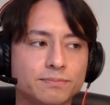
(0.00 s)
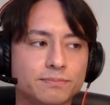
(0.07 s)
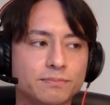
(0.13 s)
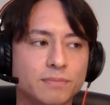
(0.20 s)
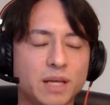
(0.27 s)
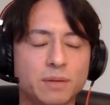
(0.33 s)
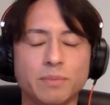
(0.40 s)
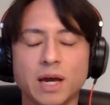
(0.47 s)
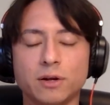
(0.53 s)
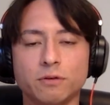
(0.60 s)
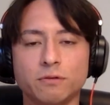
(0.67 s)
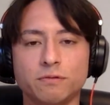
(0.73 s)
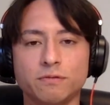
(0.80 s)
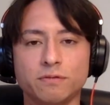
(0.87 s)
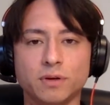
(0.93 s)
in matter
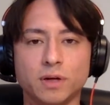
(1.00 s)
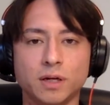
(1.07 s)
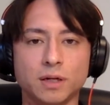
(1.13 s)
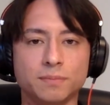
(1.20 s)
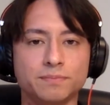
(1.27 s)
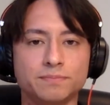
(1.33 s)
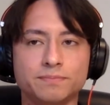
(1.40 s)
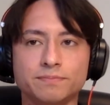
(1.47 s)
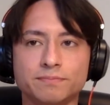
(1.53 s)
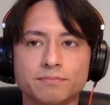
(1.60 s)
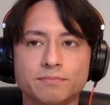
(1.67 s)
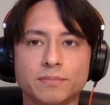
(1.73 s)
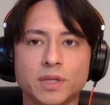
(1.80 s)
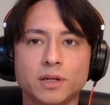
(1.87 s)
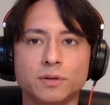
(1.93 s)
of
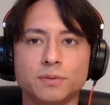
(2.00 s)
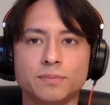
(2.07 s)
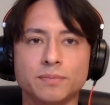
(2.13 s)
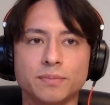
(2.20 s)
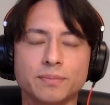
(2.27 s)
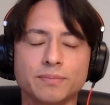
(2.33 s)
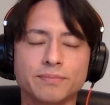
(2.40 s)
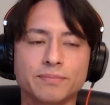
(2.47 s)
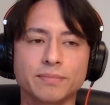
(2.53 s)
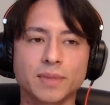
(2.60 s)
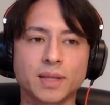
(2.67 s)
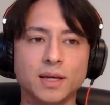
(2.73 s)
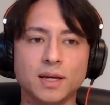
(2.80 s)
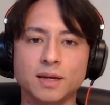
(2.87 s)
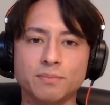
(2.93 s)
you know
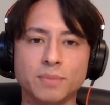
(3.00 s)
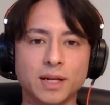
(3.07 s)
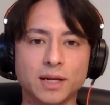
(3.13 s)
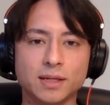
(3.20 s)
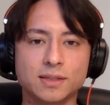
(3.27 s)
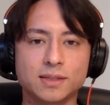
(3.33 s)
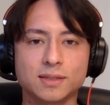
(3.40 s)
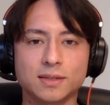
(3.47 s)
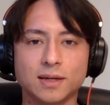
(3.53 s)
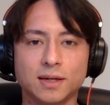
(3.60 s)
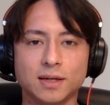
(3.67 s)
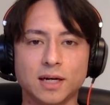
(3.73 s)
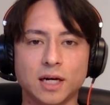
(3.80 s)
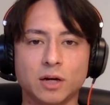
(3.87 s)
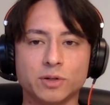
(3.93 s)
minutes,
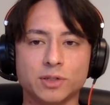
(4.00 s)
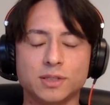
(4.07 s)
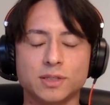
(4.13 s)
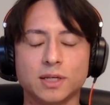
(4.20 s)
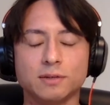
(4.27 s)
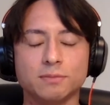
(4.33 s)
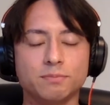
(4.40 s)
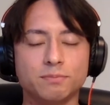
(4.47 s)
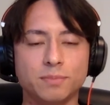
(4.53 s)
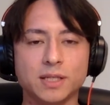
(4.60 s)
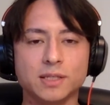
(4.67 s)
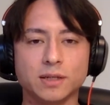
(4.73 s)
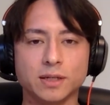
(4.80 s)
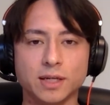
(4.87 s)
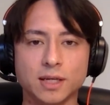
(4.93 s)
hours,
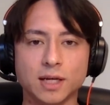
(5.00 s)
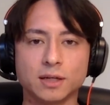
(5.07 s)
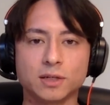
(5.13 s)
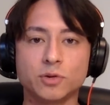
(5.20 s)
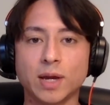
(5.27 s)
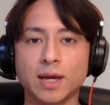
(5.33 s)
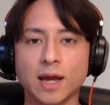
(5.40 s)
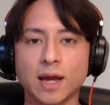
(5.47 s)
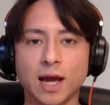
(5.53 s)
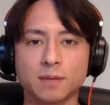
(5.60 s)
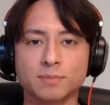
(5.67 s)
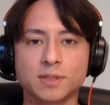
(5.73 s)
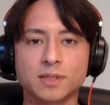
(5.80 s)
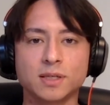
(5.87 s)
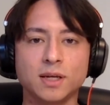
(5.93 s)
basically create
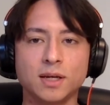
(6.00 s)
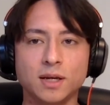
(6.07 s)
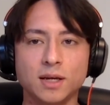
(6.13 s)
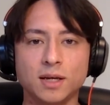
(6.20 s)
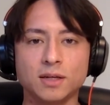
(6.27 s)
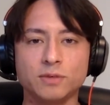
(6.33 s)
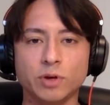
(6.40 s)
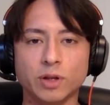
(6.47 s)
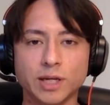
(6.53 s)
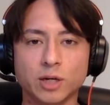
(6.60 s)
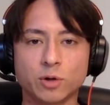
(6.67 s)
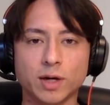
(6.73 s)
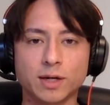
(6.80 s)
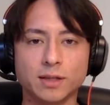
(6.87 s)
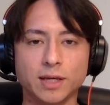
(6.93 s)
apps really
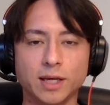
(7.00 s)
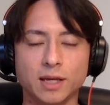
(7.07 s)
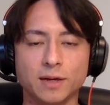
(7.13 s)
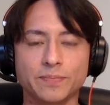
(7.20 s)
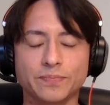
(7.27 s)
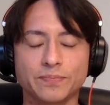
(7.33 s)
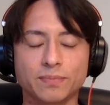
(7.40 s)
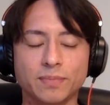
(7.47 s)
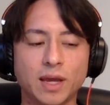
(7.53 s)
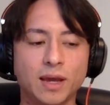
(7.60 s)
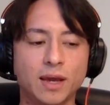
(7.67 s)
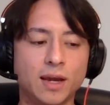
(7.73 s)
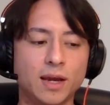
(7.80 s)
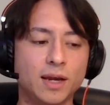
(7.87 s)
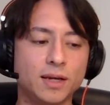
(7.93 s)
quickly.
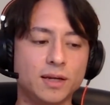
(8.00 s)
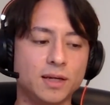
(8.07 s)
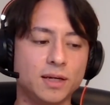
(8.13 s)
And